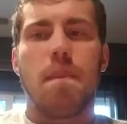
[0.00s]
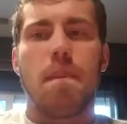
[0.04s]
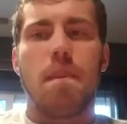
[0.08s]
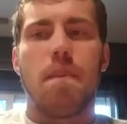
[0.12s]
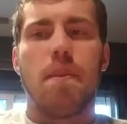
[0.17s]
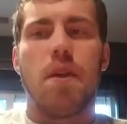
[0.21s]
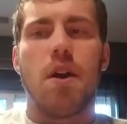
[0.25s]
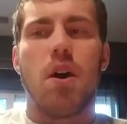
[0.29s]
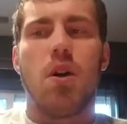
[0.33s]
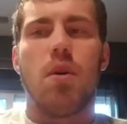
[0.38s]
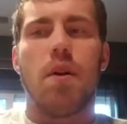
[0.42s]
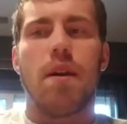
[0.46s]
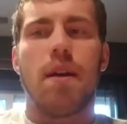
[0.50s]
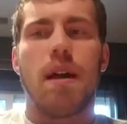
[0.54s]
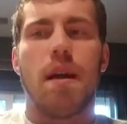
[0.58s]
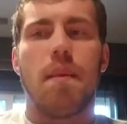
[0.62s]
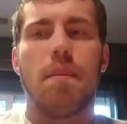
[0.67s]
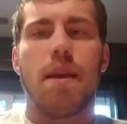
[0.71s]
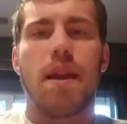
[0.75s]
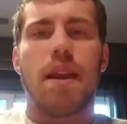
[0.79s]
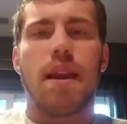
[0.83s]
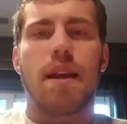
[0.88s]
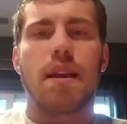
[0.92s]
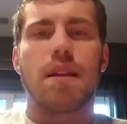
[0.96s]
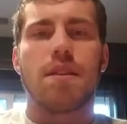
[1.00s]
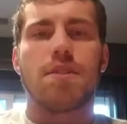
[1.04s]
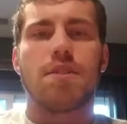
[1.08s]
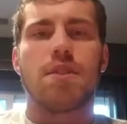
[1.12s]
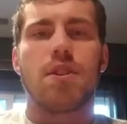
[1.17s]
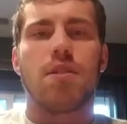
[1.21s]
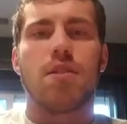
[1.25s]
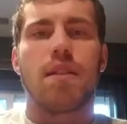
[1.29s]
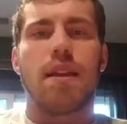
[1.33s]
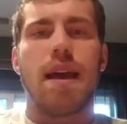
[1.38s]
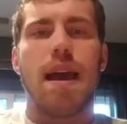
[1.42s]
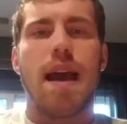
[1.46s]
though it can
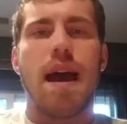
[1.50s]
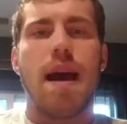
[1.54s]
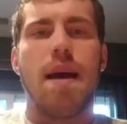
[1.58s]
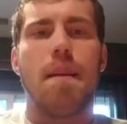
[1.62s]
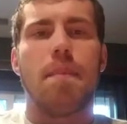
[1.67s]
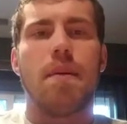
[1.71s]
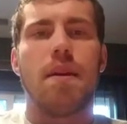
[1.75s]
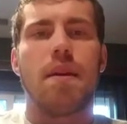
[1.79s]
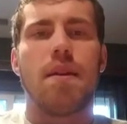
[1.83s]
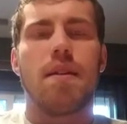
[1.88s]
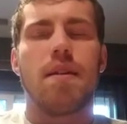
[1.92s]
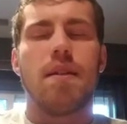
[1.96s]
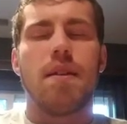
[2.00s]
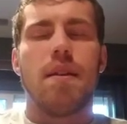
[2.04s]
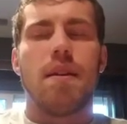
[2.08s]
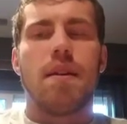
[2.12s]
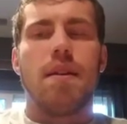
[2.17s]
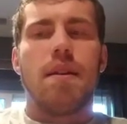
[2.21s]
certainly happen.